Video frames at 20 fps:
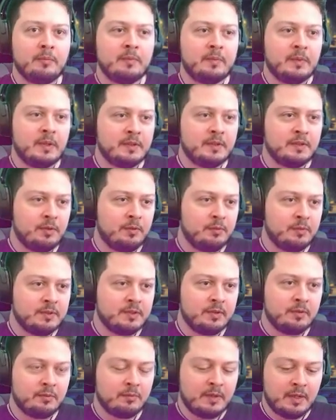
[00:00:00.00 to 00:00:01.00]
Let's go
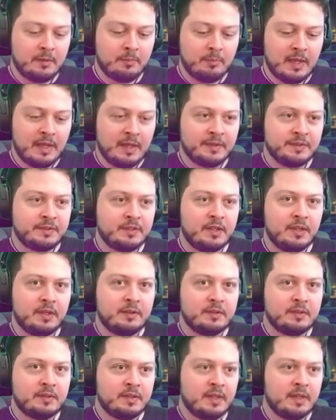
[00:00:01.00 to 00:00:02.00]
into the red mask
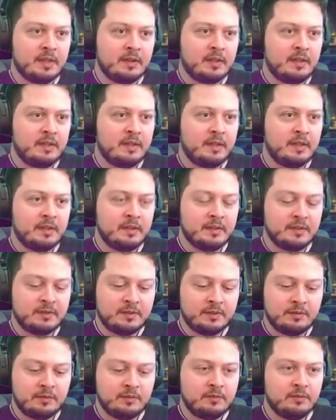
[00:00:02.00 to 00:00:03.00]
here to kind of clean
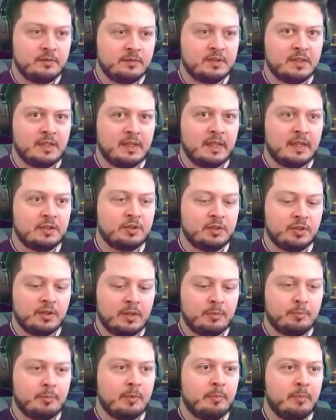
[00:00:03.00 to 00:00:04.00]
this selection
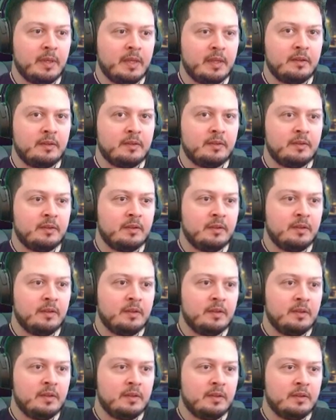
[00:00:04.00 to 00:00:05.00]
up a bit.
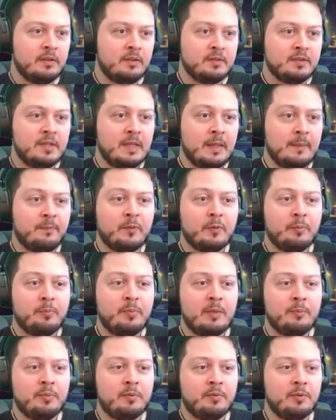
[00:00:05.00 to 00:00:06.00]
Little tip for
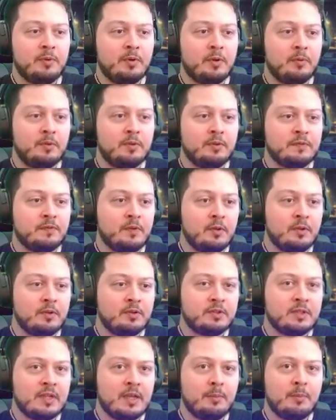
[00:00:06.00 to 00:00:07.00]
people who don't use
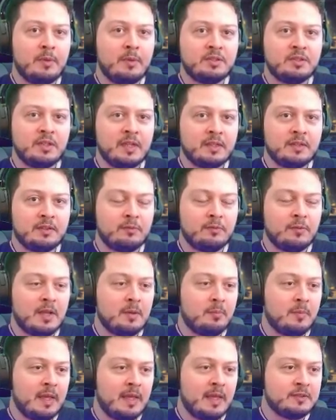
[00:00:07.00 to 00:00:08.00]
Photoshop much. You got the
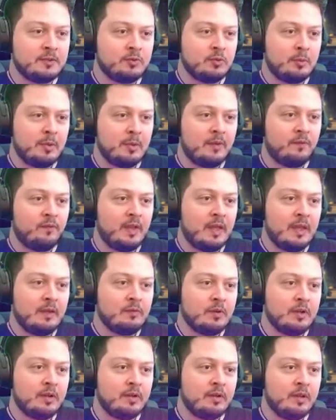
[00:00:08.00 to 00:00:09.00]
red mask, one of my
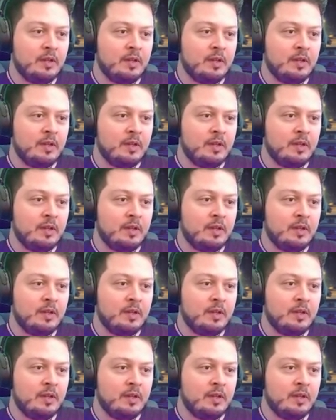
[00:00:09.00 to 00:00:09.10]
favorite